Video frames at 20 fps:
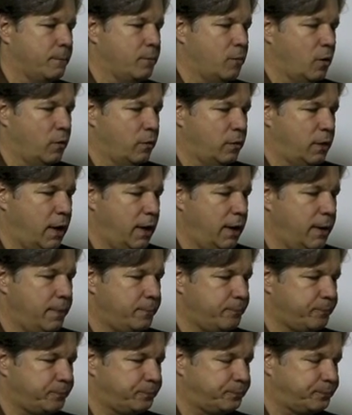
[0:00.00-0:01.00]

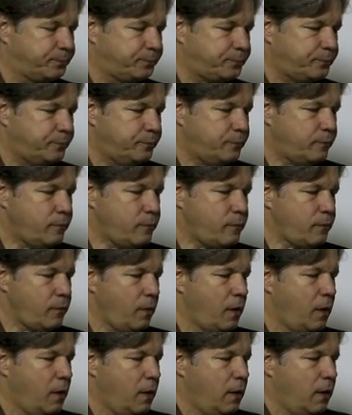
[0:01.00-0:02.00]
Okay,
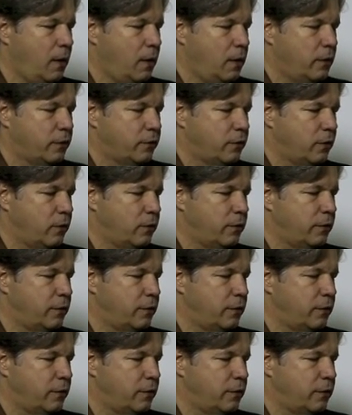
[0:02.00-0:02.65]
so